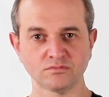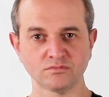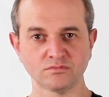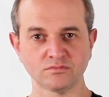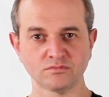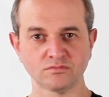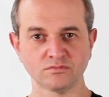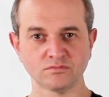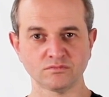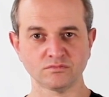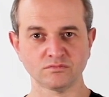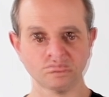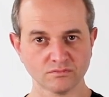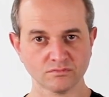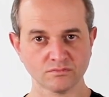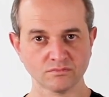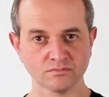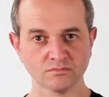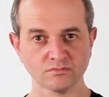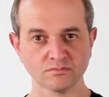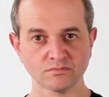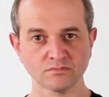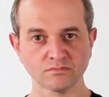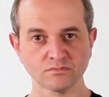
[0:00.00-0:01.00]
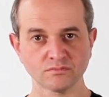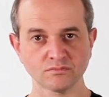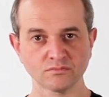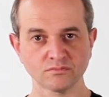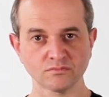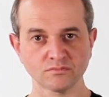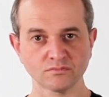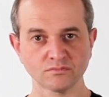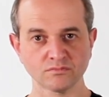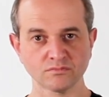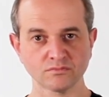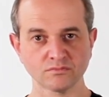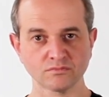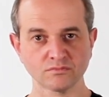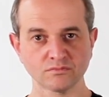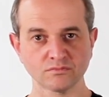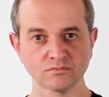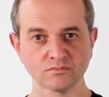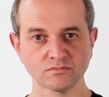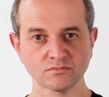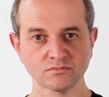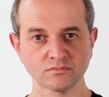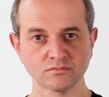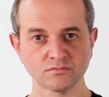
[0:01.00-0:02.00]

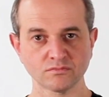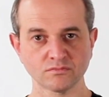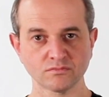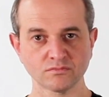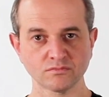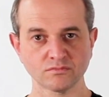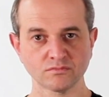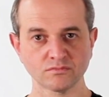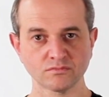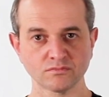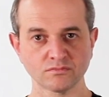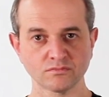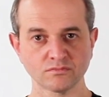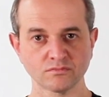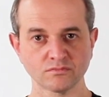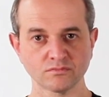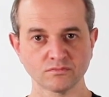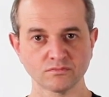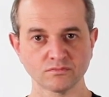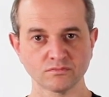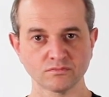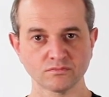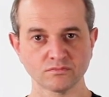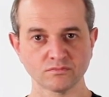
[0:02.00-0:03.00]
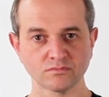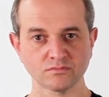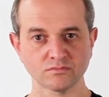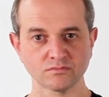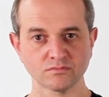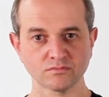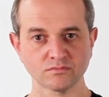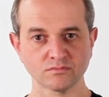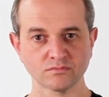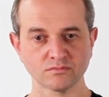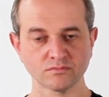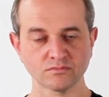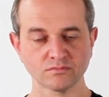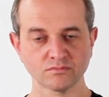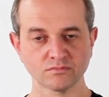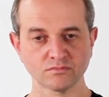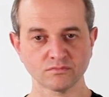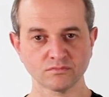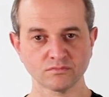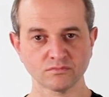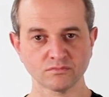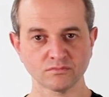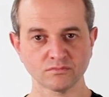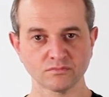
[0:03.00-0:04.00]

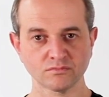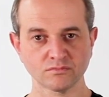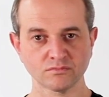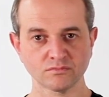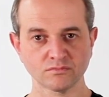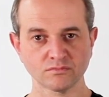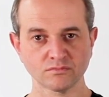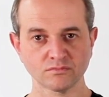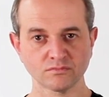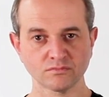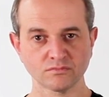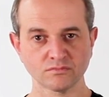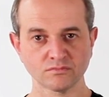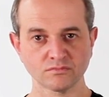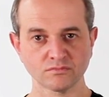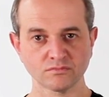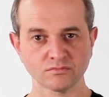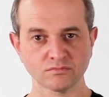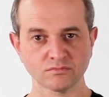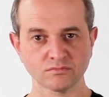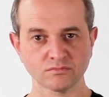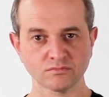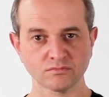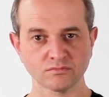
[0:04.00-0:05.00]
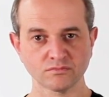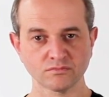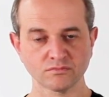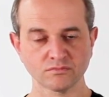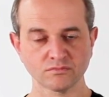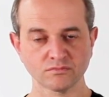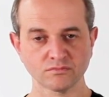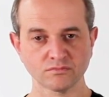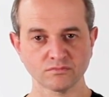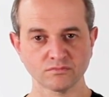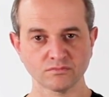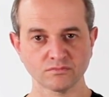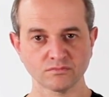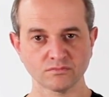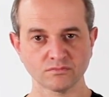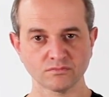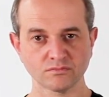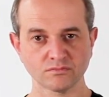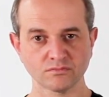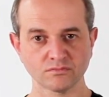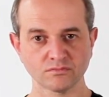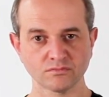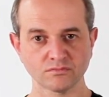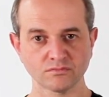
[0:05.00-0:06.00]

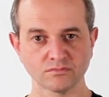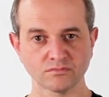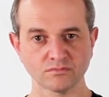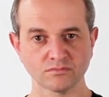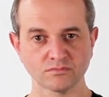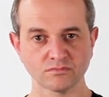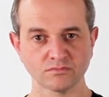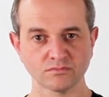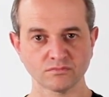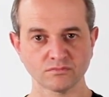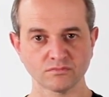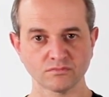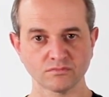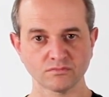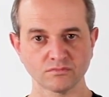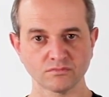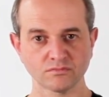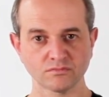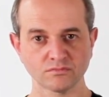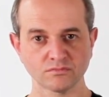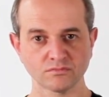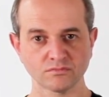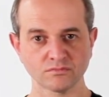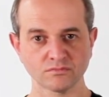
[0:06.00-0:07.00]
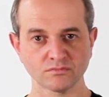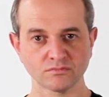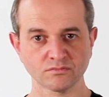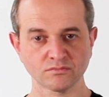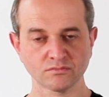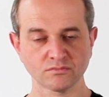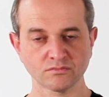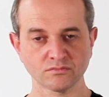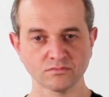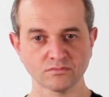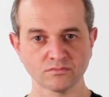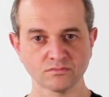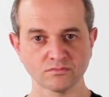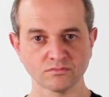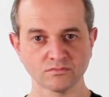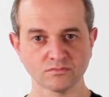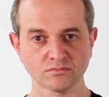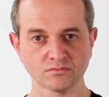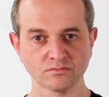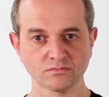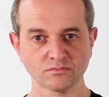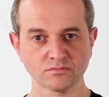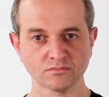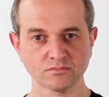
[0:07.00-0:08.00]
The person shown says nothing.